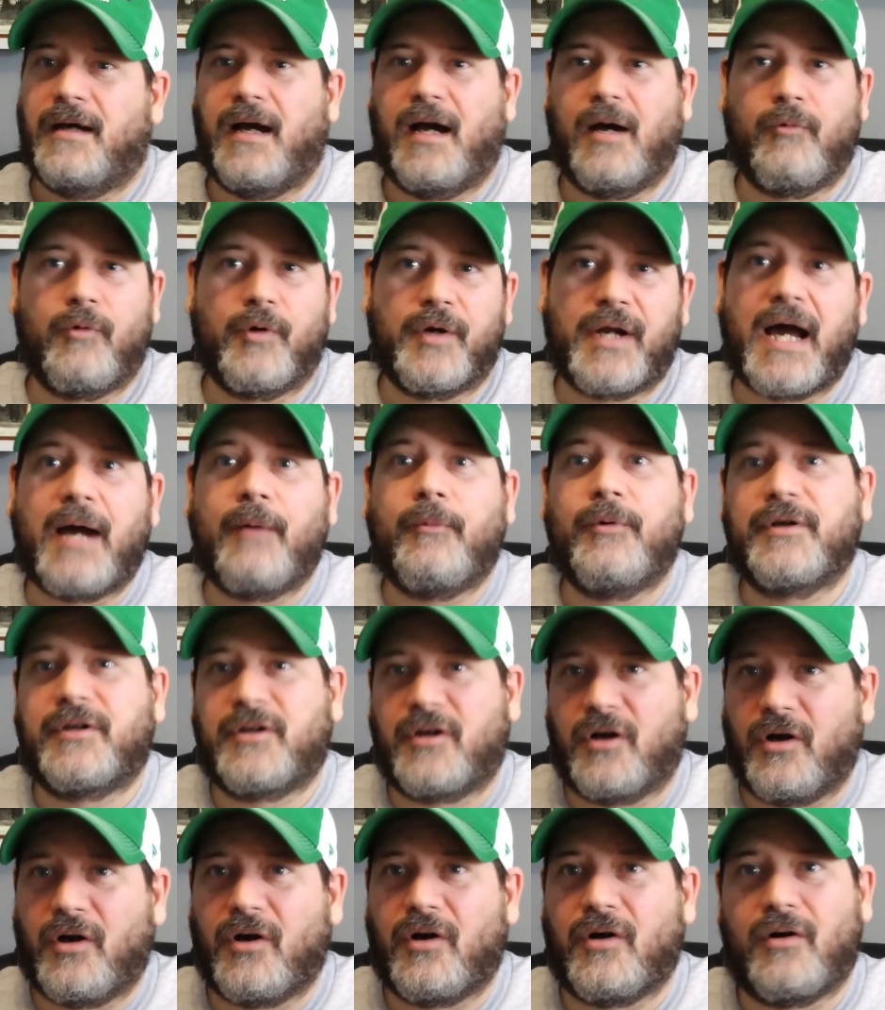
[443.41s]
what I would
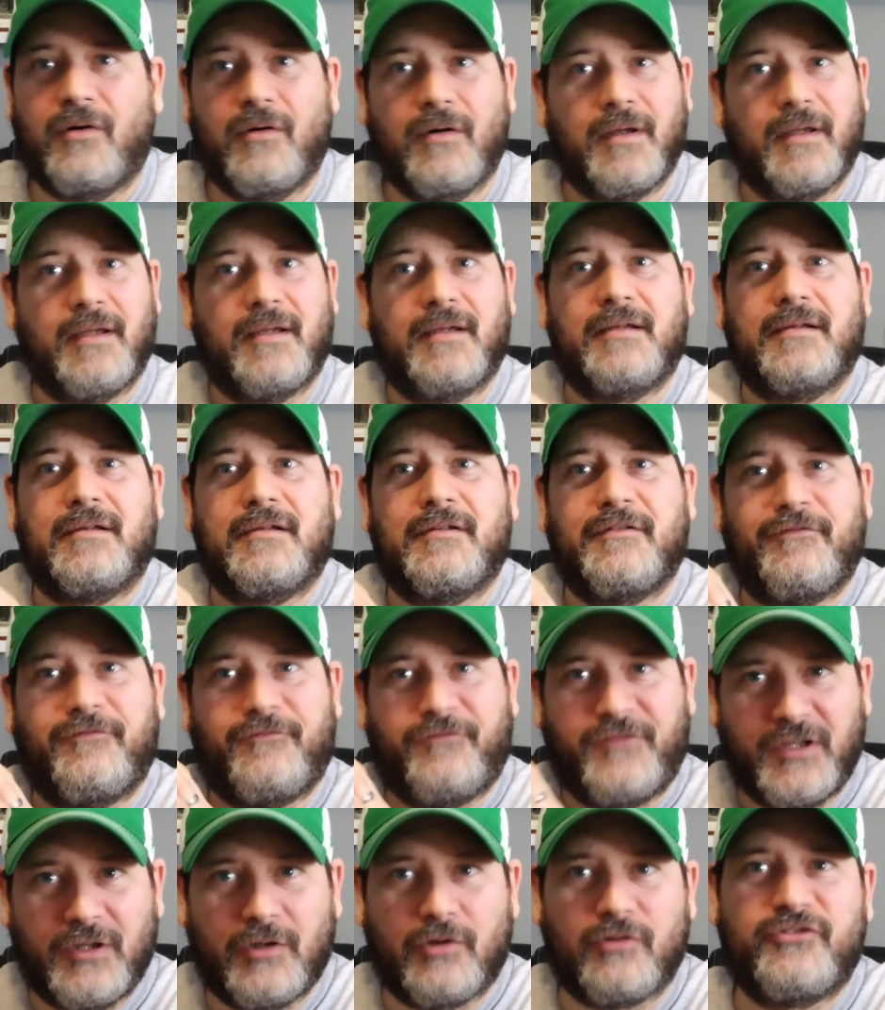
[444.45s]
call
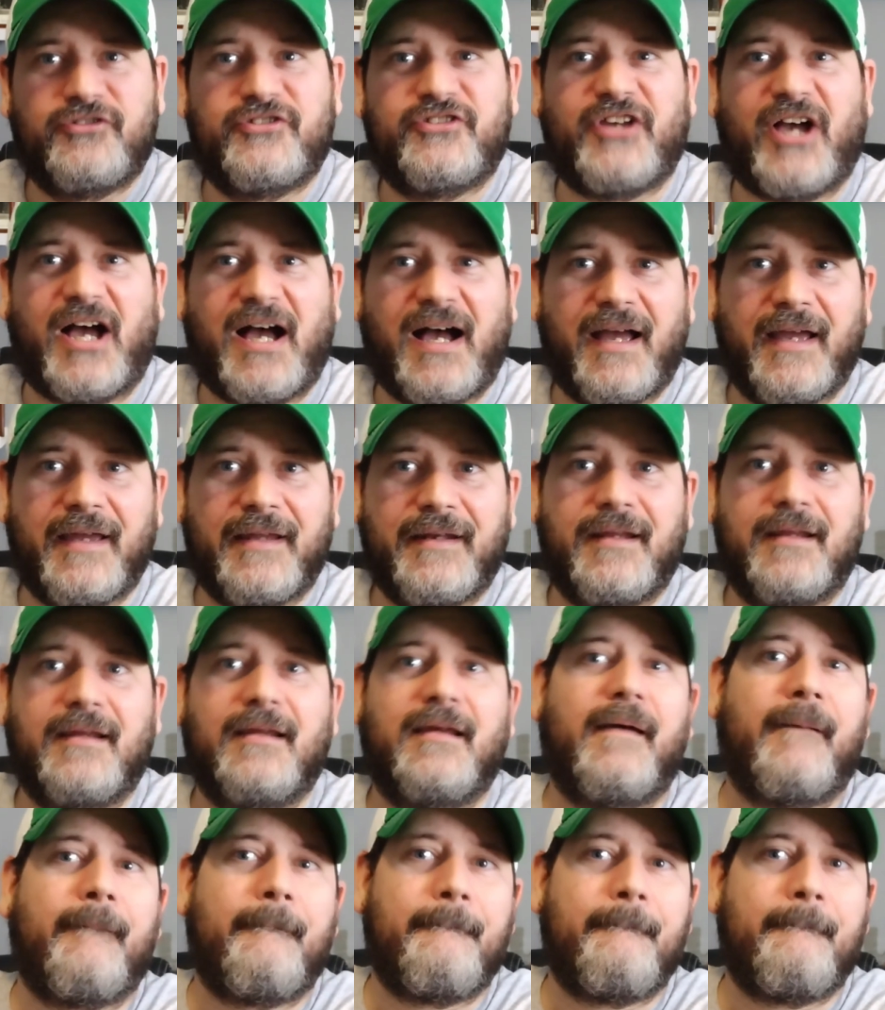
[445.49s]
field side